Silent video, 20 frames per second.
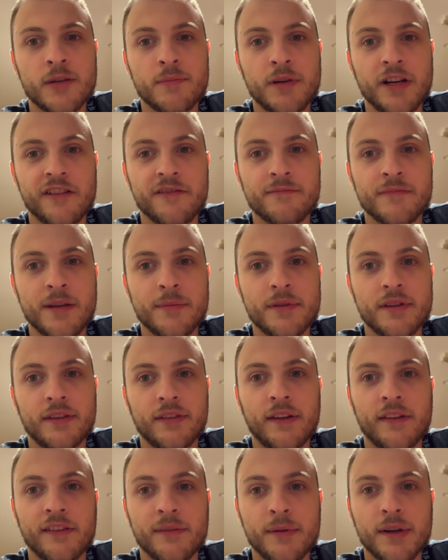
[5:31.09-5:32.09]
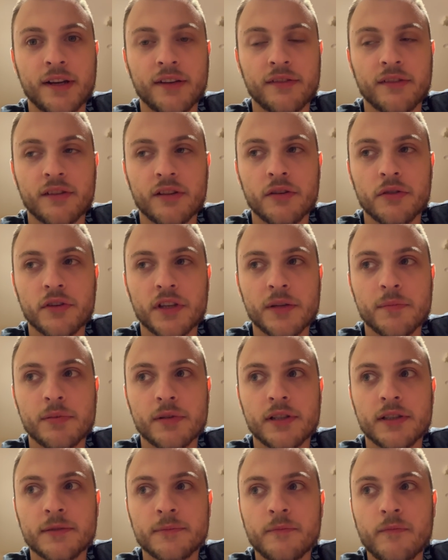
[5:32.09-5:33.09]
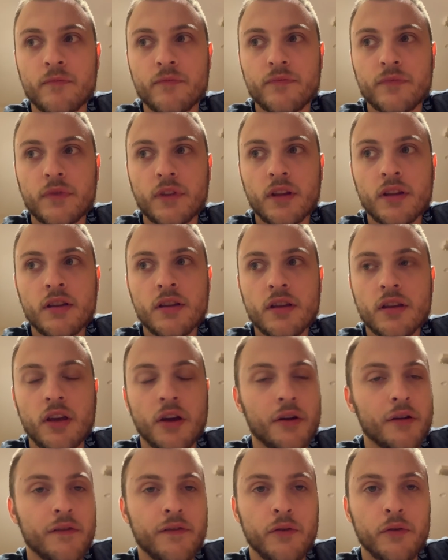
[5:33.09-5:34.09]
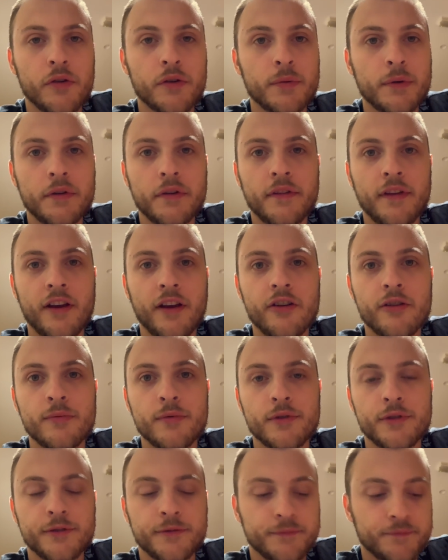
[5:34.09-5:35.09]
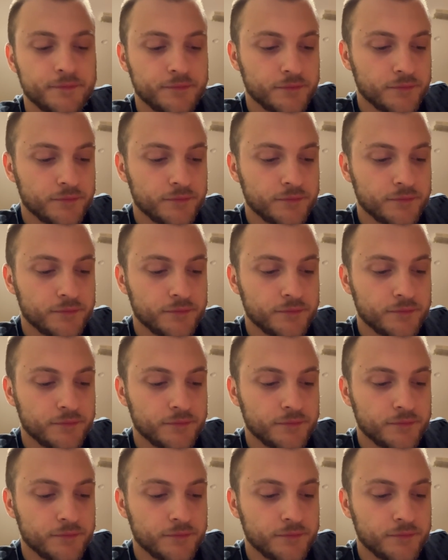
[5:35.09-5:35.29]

apart from maybe the centre-backs and the goalkeeper, going forward, we were terrible.